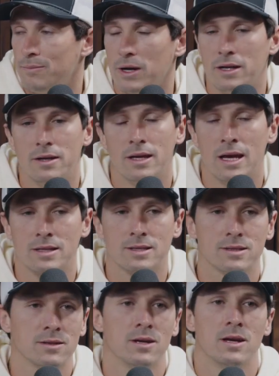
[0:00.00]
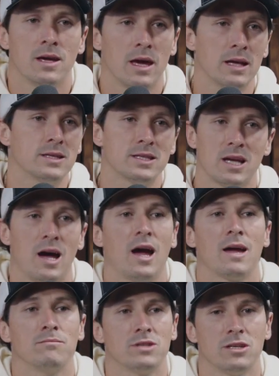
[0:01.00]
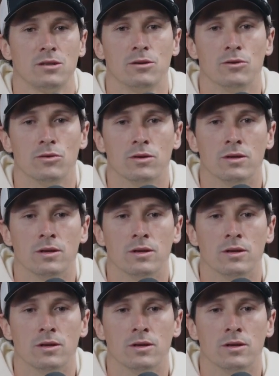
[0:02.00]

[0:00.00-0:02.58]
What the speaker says: but it's time to